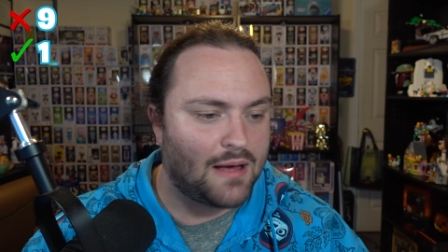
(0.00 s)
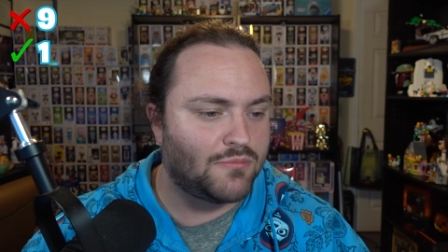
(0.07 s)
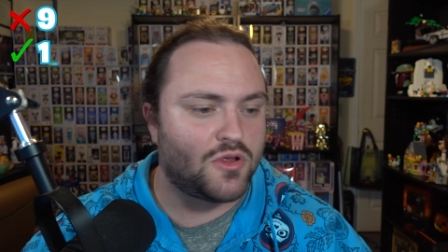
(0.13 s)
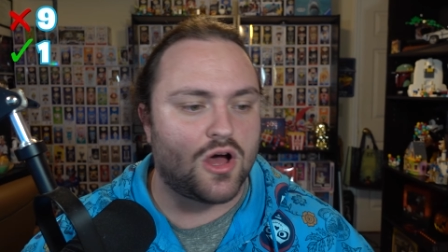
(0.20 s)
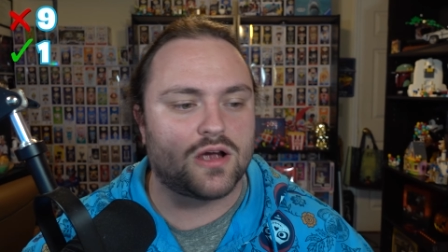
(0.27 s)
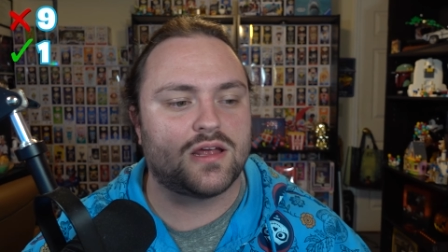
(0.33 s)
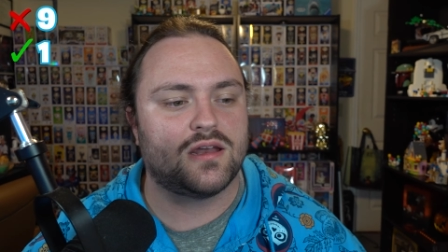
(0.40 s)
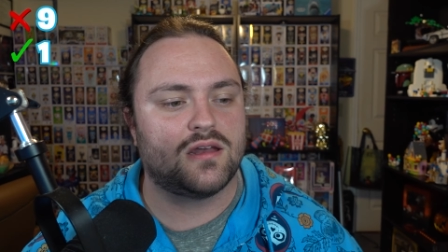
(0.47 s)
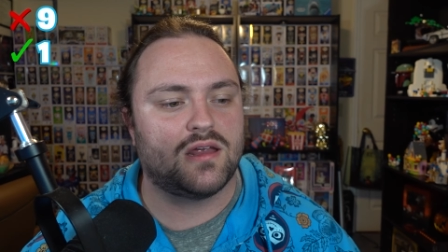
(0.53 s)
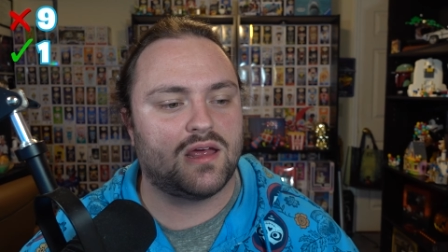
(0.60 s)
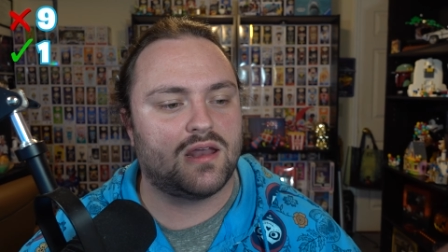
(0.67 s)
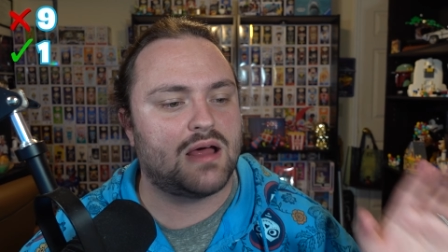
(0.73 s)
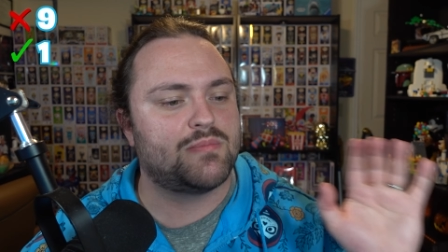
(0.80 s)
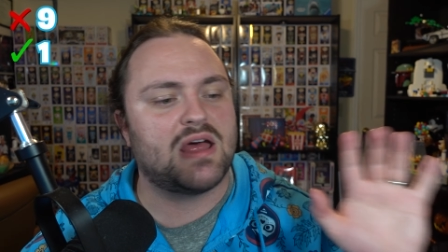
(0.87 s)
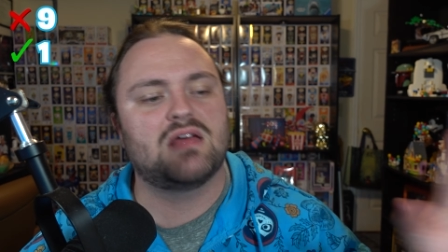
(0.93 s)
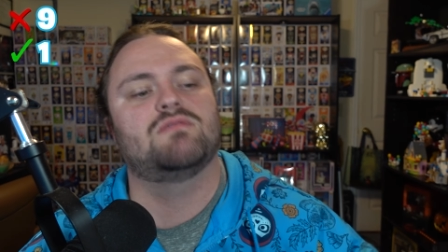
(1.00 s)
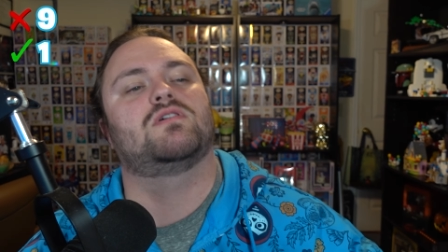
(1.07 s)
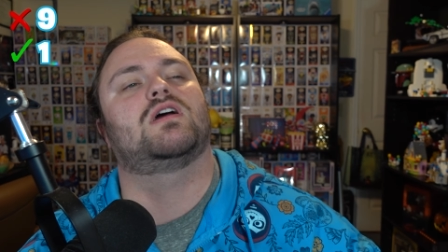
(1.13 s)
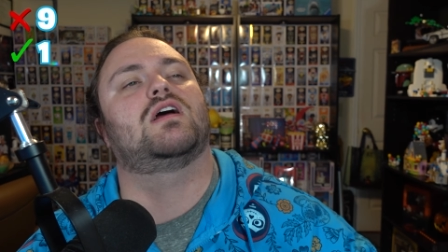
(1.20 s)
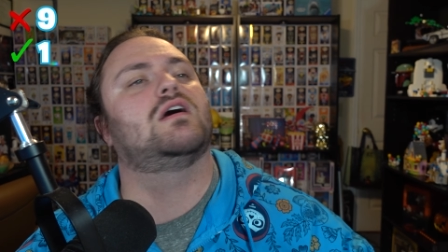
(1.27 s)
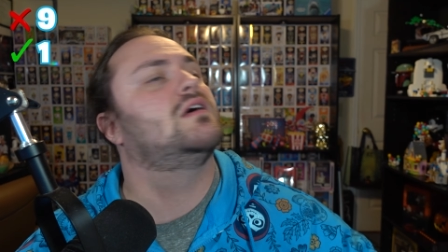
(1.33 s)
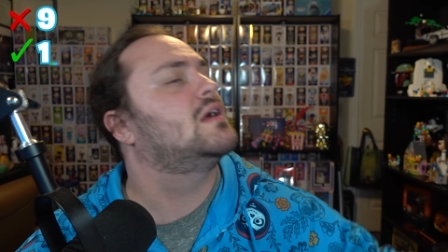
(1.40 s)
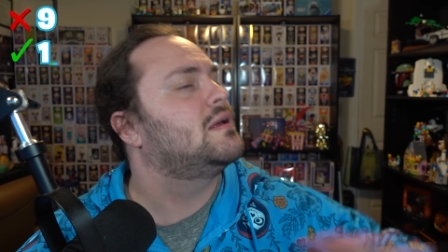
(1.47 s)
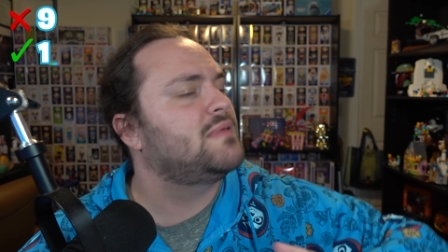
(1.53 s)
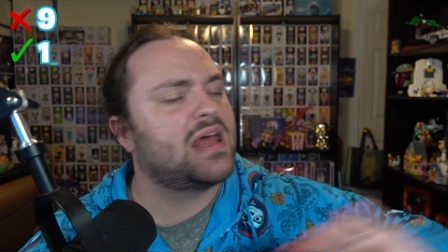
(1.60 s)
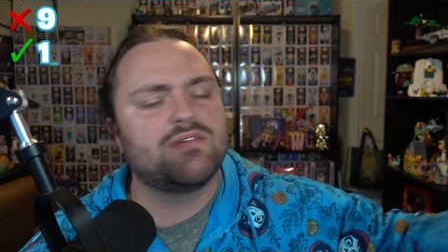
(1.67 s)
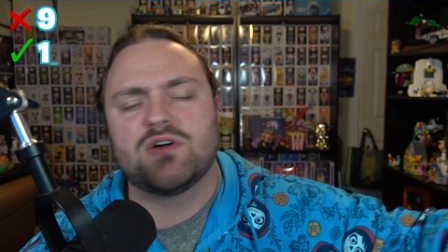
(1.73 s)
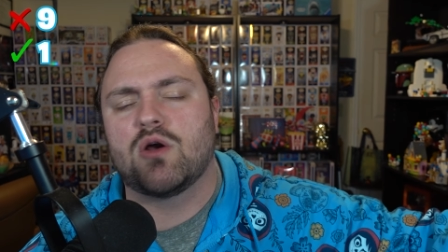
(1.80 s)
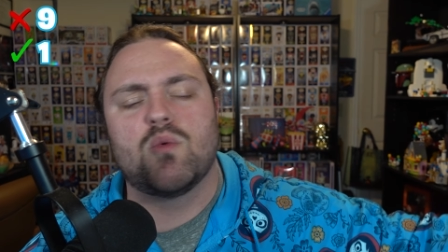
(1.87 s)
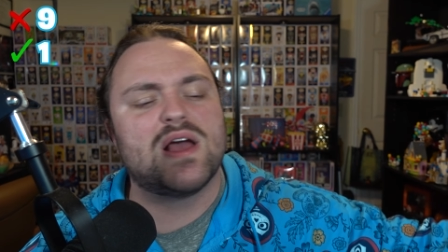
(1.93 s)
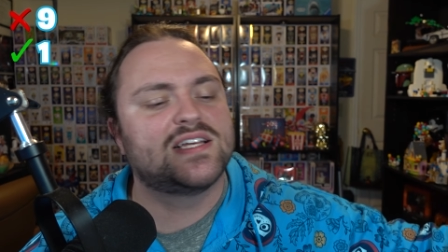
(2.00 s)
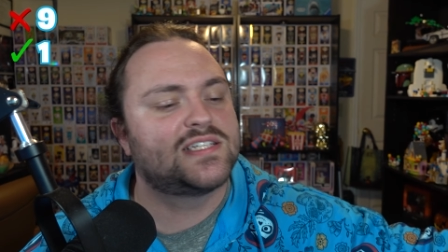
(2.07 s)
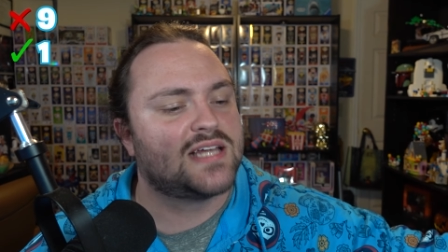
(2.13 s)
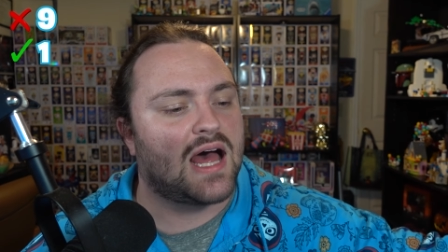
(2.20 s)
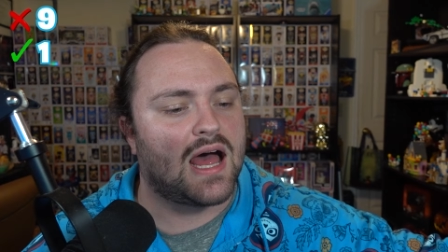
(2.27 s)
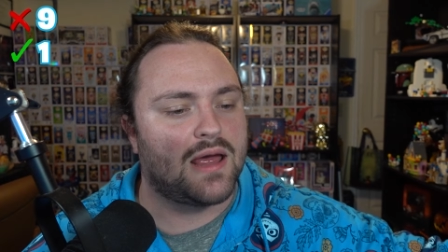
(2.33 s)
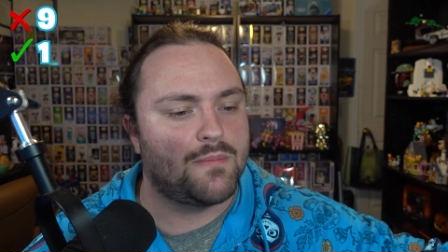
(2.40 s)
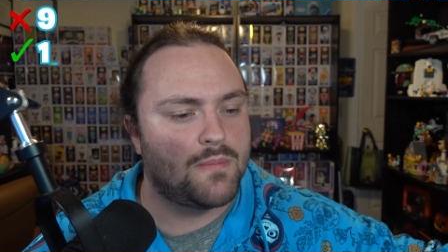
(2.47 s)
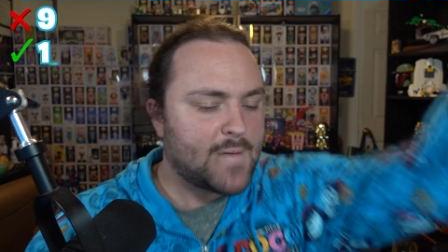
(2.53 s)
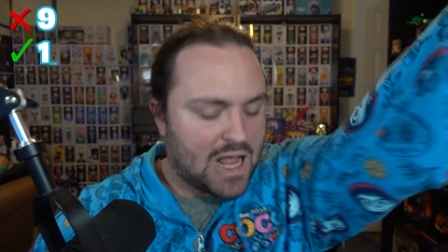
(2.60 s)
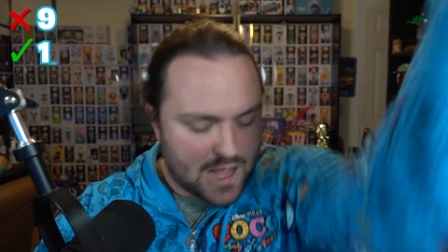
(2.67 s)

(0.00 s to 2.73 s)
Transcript: I'm locking it in. I'm not even gonna, not even gonna waste time.